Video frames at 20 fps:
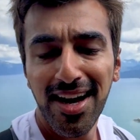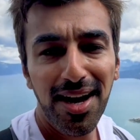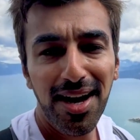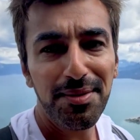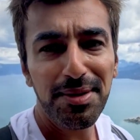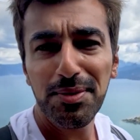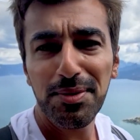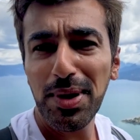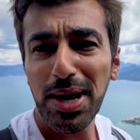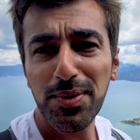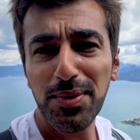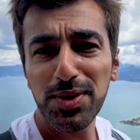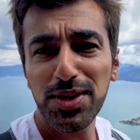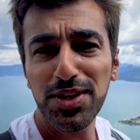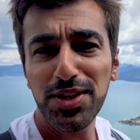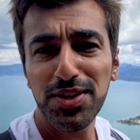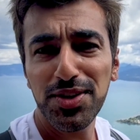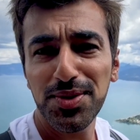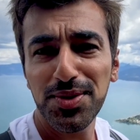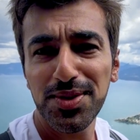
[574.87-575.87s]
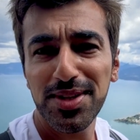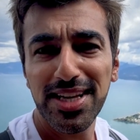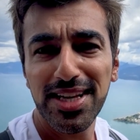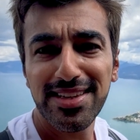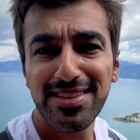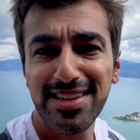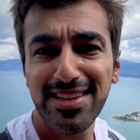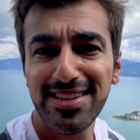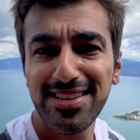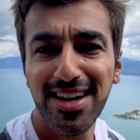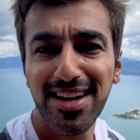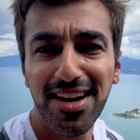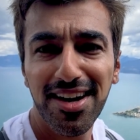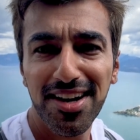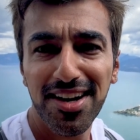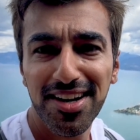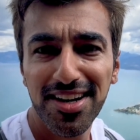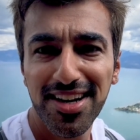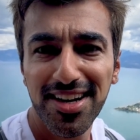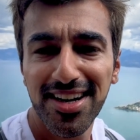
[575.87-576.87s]
I mean, why would you do this in
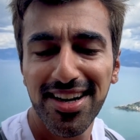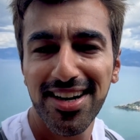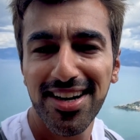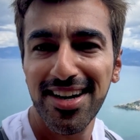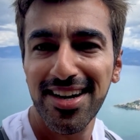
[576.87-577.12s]
dark?